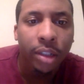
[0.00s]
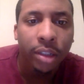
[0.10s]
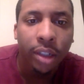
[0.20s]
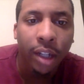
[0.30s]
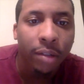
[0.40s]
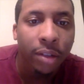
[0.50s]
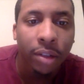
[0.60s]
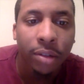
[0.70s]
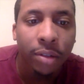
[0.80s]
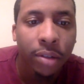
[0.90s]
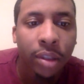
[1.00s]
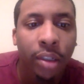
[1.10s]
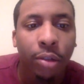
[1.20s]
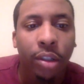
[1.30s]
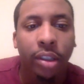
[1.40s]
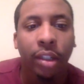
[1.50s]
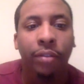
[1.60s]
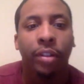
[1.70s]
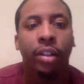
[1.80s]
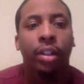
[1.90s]
I don't know. Detroit's
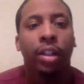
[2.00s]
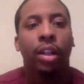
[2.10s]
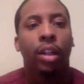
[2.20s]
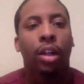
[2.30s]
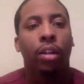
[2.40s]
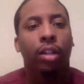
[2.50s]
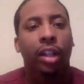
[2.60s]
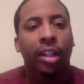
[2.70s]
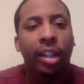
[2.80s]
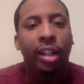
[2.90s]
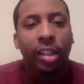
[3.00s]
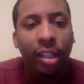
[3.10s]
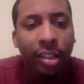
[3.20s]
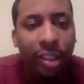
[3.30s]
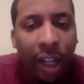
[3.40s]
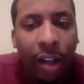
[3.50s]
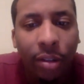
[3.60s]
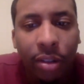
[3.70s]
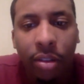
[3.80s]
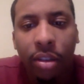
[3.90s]
iffy. Oh, Kerryon Johnson's out.
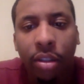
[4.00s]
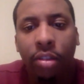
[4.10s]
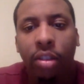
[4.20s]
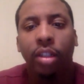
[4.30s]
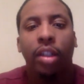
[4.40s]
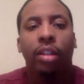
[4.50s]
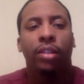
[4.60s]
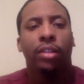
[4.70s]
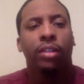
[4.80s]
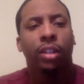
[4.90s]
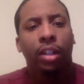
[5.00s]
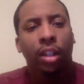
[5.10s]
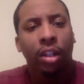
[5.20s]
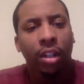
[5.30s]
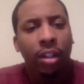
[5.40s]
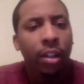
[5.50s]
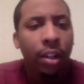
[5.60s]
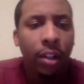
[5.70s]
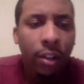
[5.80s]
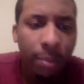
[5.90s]
You said that, right?
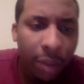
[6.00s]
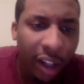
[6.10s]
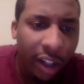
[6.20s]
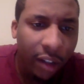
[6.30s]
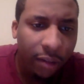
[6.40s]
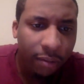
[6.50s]
Man.